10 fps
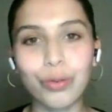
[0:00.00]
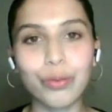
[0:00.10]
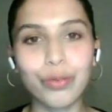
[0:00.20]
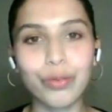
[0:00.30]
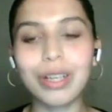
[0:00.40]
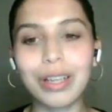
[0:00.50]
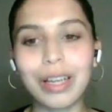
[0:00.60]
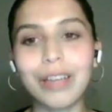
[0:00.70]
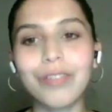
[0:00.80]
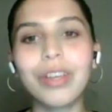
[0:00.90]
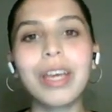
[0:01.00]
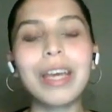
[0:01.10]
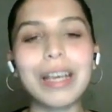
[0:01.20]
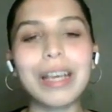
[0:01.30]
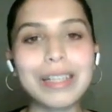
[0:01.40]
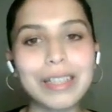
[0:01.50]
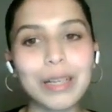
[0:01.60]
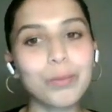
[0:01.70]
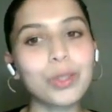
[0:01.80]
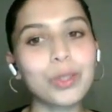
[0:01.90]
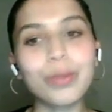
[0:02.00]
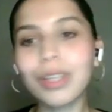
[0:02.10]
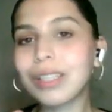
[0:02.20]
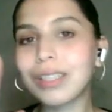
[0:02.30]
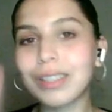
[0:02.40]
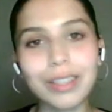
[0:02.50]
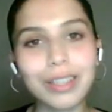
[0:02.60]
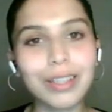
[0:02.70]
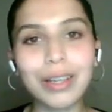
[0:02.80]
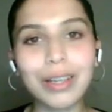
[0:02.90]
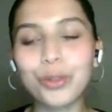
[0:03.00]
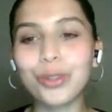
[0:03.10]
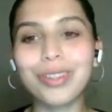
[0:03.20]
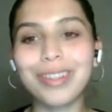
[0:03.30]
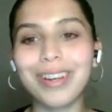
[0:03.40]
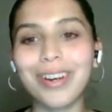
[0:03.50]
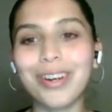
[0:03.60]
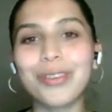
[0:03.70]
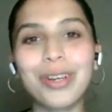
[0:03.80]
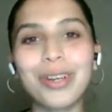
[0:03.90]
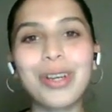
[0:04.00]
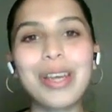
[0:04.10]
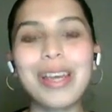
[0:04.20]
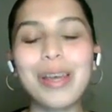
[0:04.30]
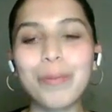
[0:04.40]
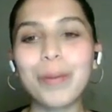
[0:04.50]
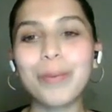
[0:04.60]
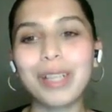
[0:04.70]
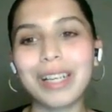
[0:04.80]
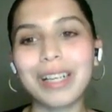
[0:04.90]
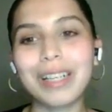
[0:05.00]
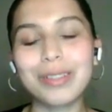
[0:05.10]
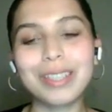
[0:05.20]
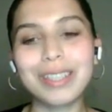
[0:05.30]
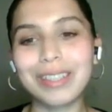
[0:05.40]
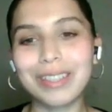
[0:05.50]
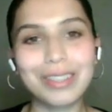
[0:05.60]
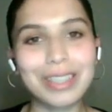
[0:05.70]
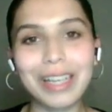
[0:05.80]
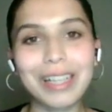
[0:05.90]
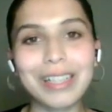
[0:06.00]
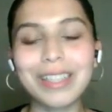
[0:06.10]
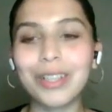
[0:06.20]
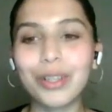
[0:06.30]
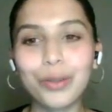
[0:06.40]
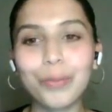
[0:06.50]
real life examples, because I'm sure there are people that can say, oh